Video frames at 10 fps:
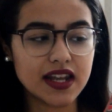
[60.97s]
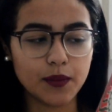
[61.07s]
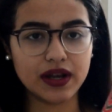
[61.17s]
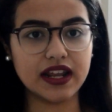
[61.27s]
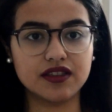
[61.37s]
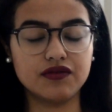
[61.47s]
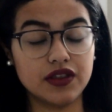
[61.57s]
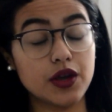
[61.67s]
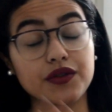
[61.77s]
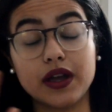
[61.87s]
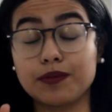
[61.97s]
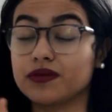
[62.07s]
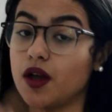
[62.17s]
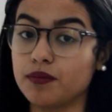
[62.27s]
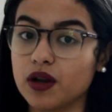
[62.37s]
I will link the video
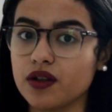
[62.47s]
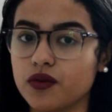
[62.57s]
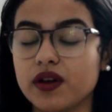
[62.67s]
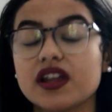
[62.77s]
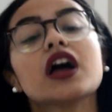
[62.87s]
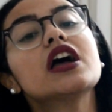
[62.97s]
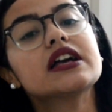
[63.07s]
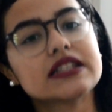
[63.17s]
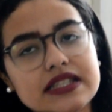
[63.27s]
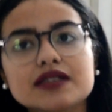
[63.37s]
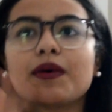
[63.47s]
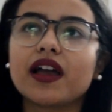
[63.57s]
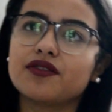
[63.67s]
down below if you want to see my